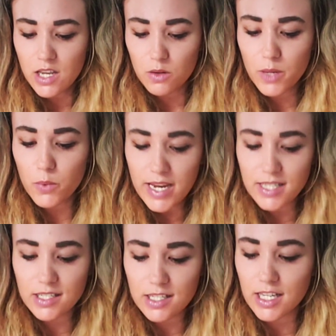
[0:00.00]
"We wait
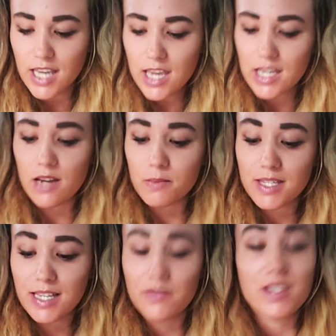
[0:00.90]
until the king comes
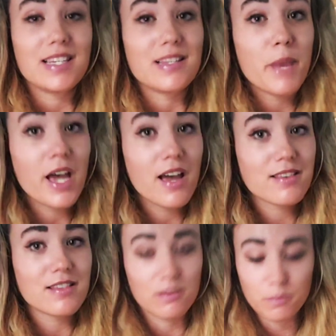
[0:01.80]
to give us his
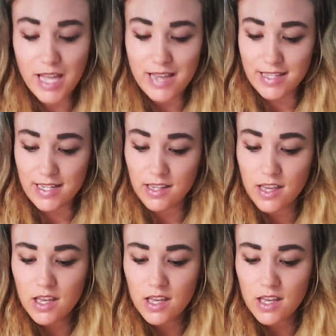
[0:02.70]
personal blessing."